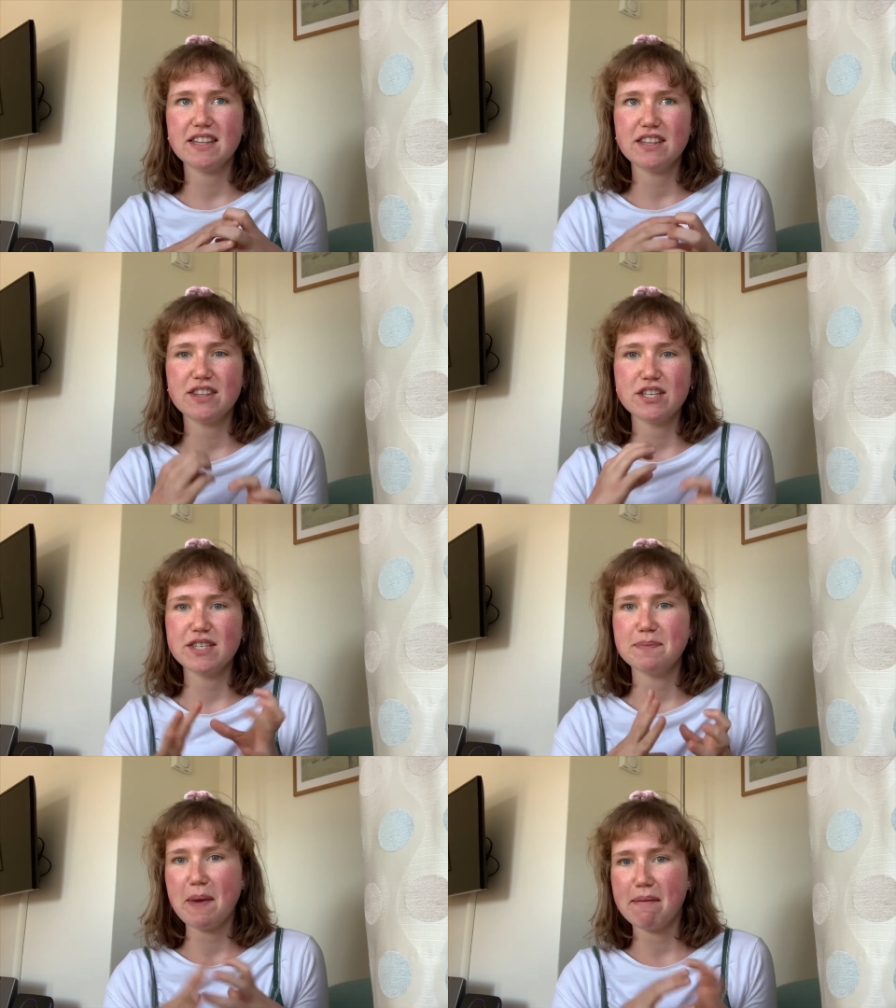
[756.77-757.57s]
there's
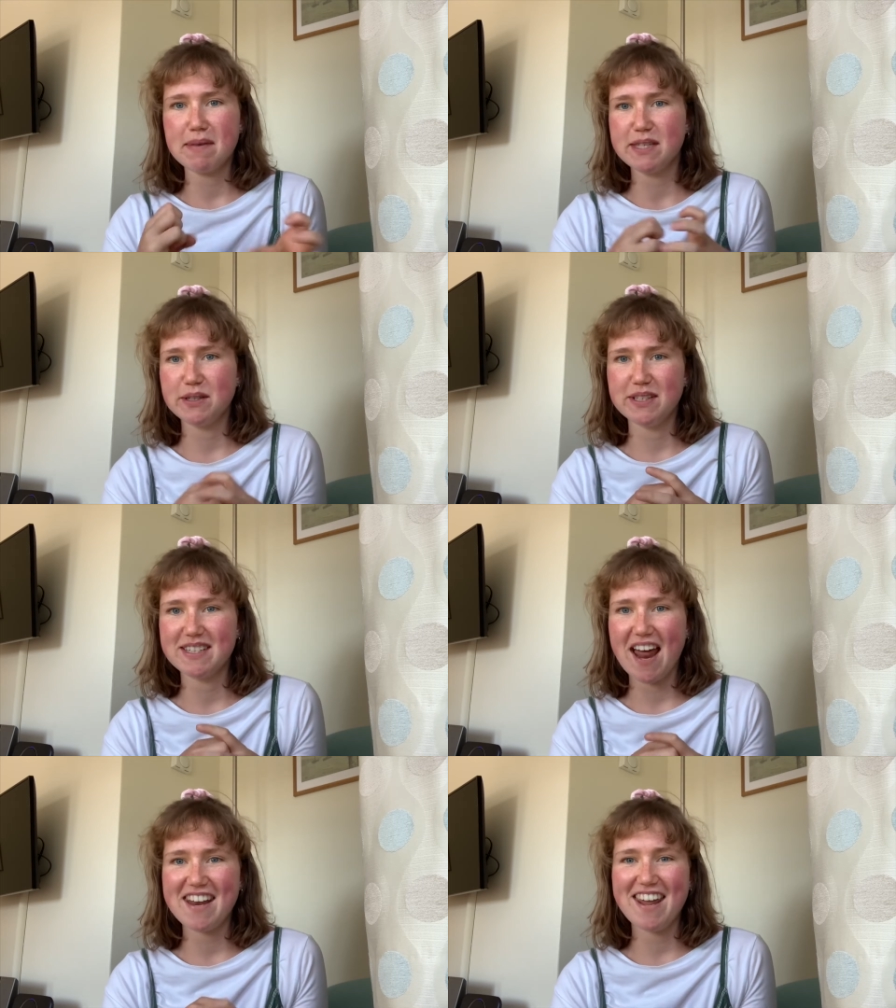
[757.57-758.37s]
this big
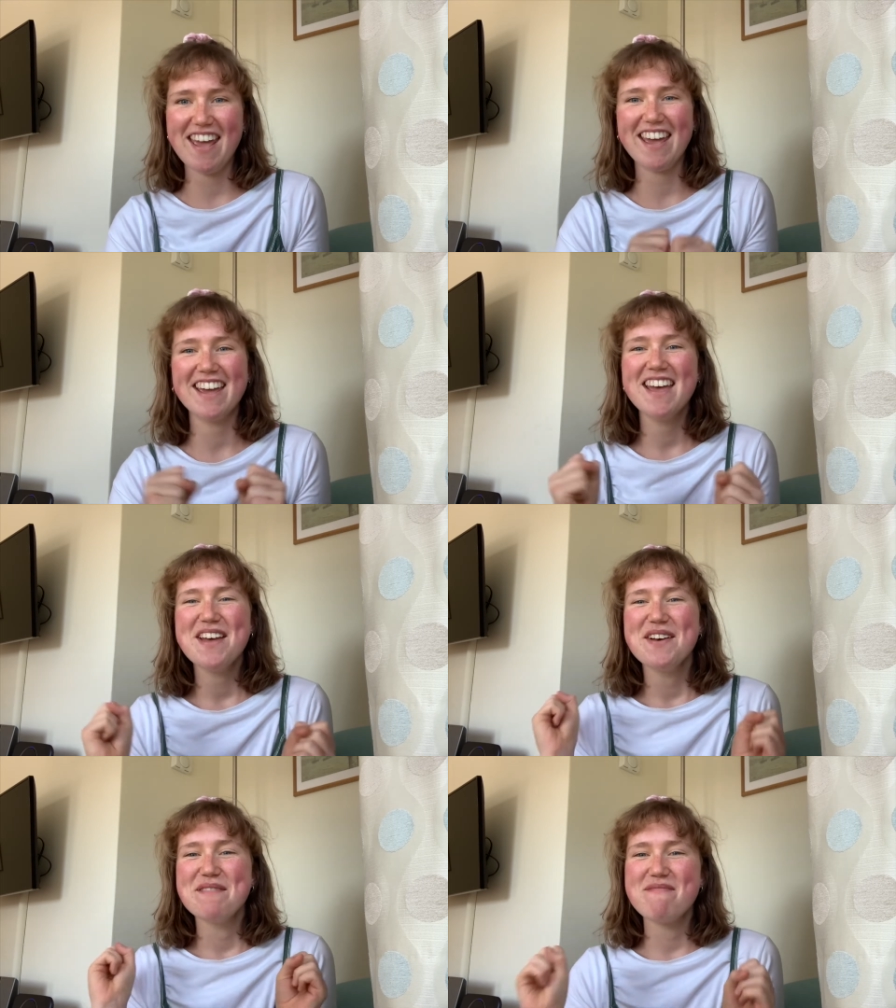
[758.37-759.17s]
misunderstanding.
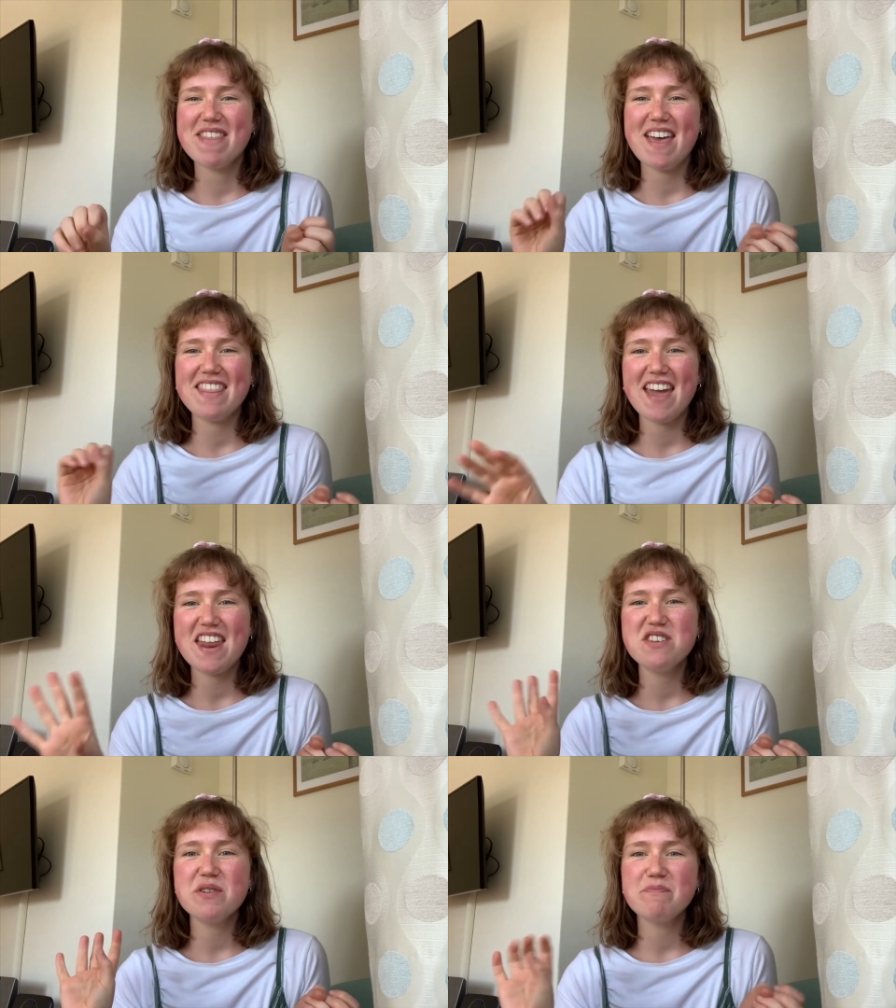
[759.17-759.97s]
But then they
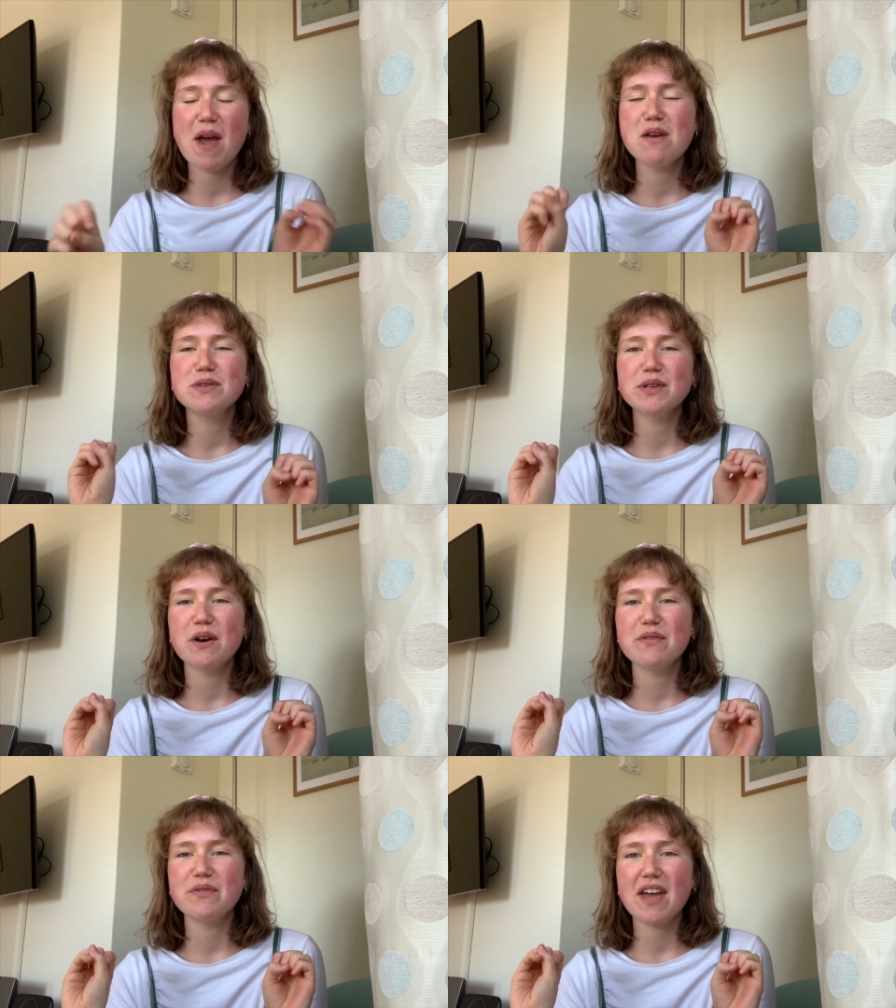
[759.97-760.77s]
end up both sort
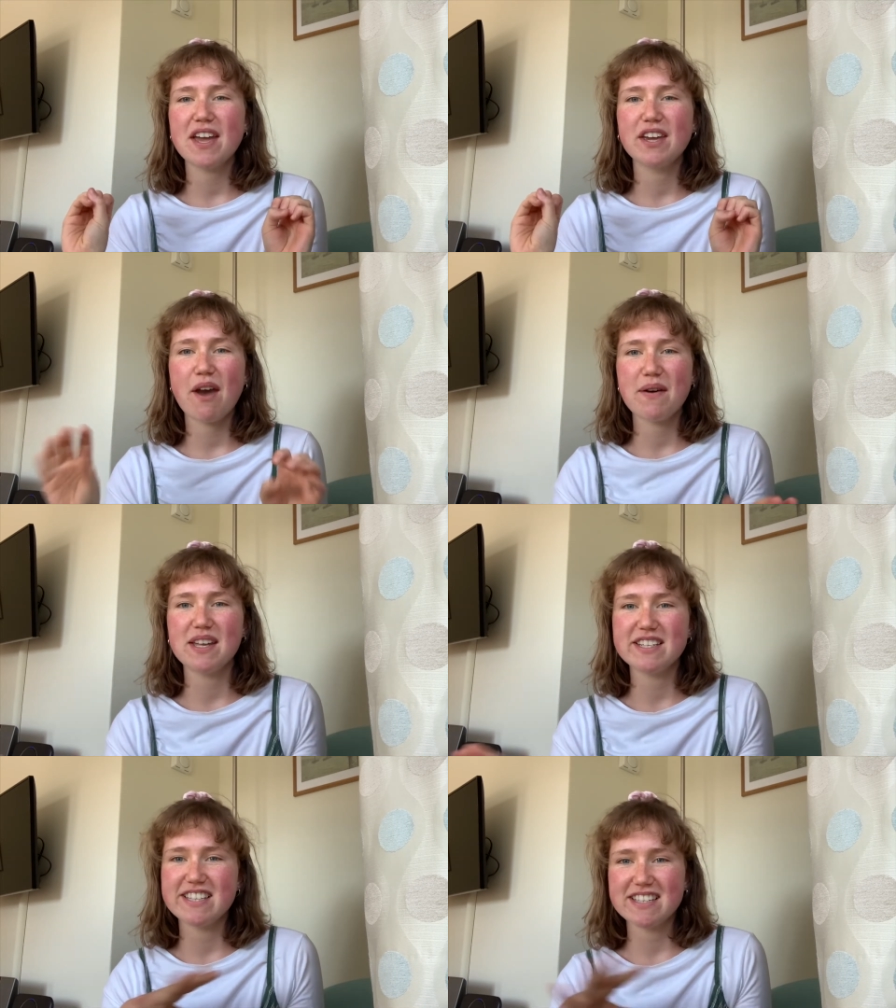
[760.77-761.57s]
of going
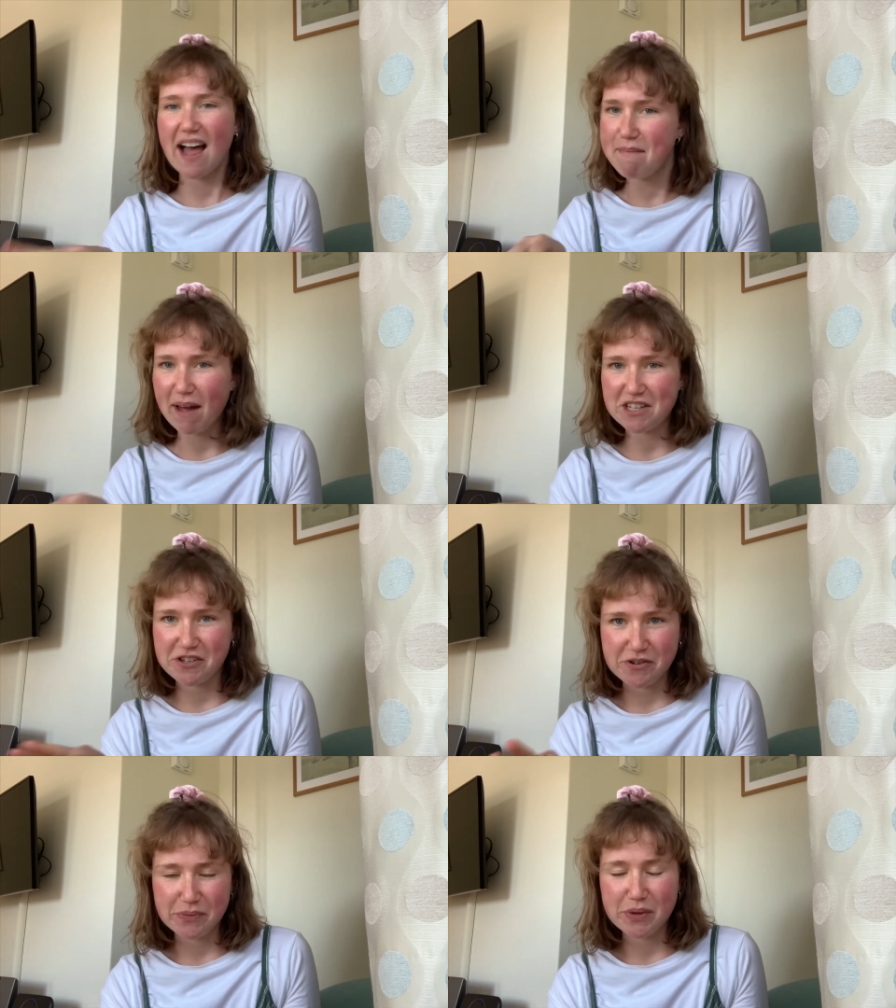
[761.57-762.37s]
into this like
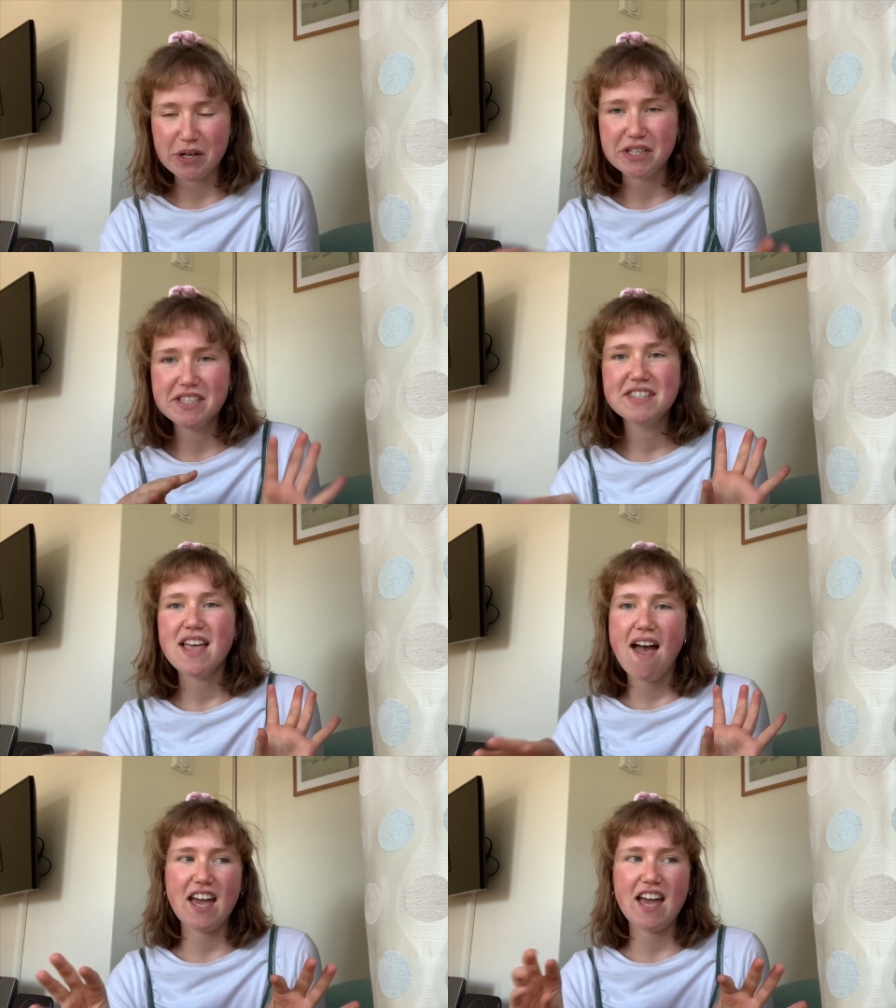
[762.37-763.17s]
magical woods.
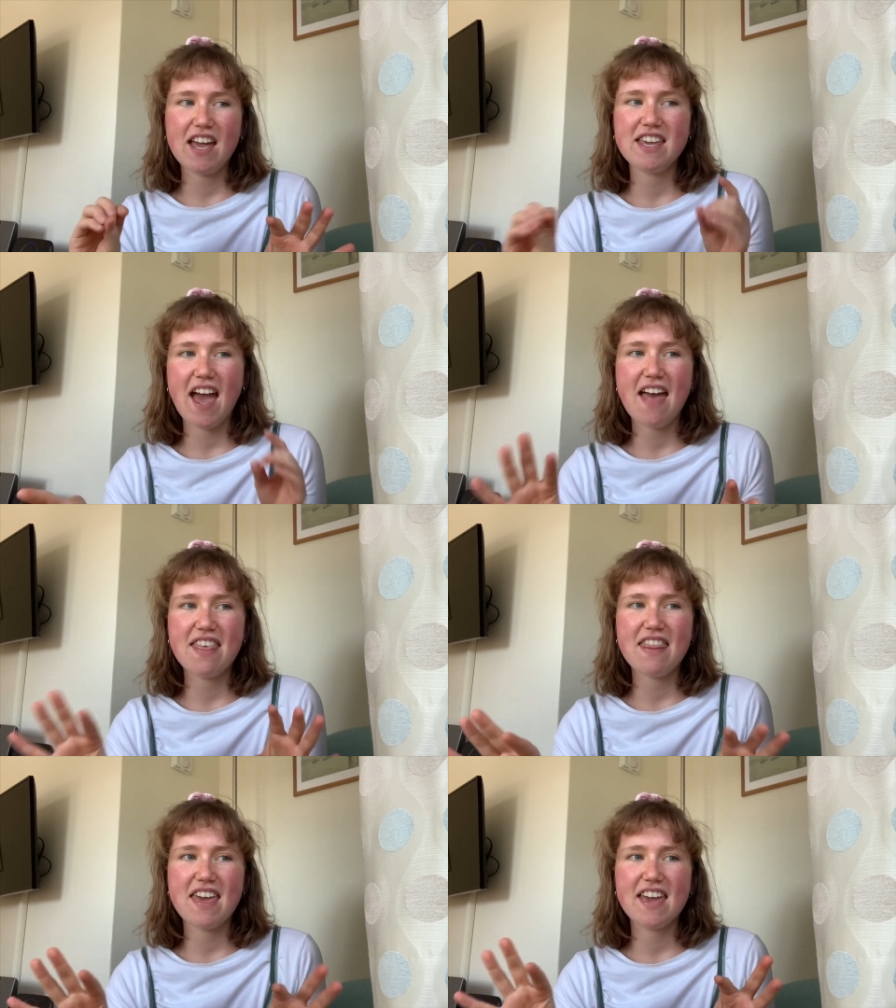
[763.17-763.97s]
Yeah, and
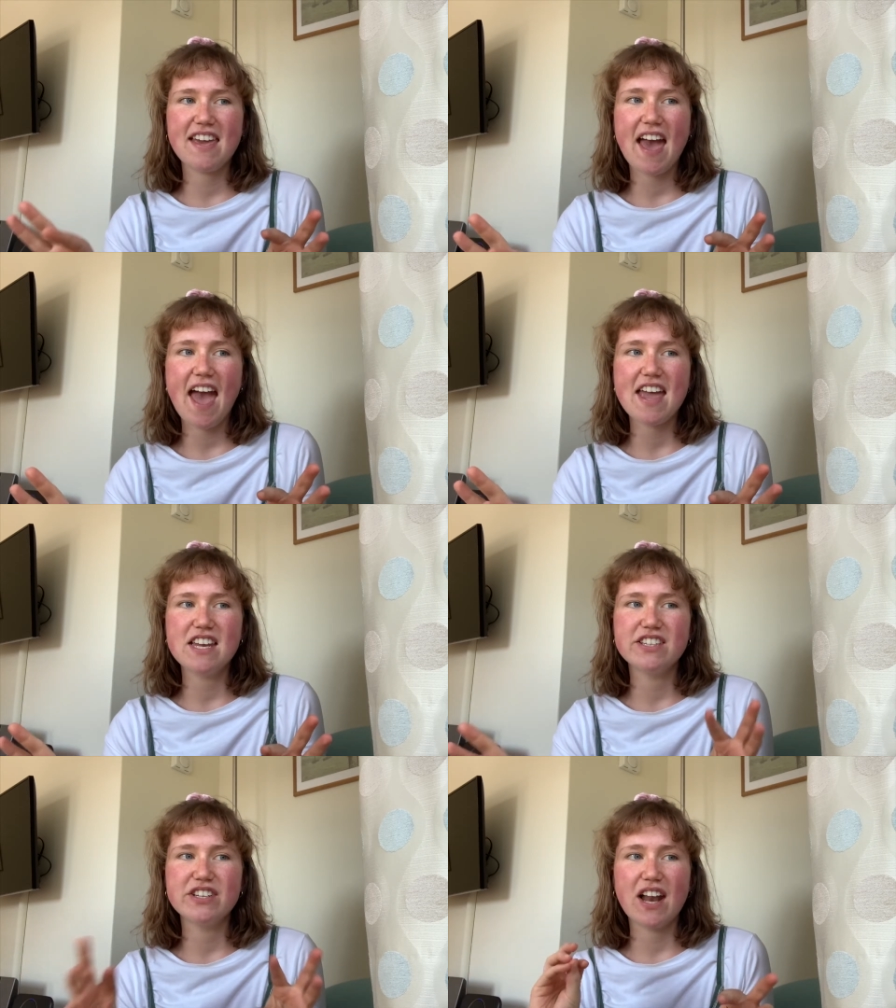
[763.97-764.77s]
then they get
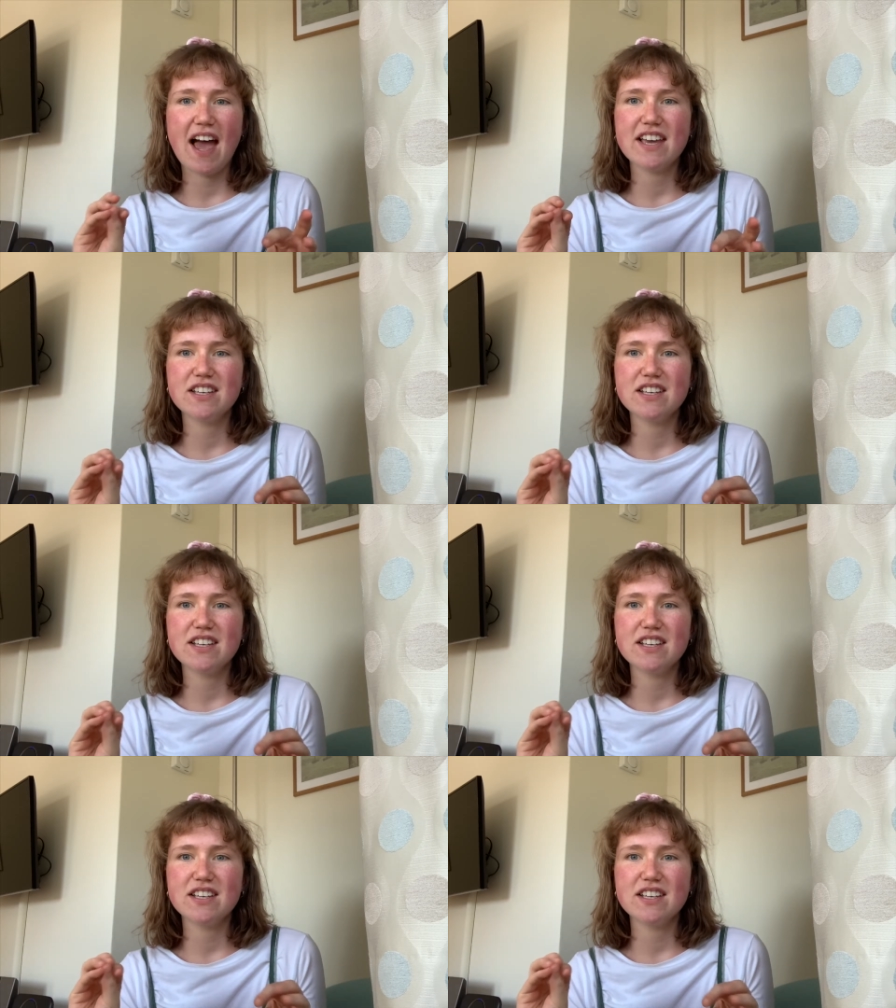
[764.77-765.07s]
into like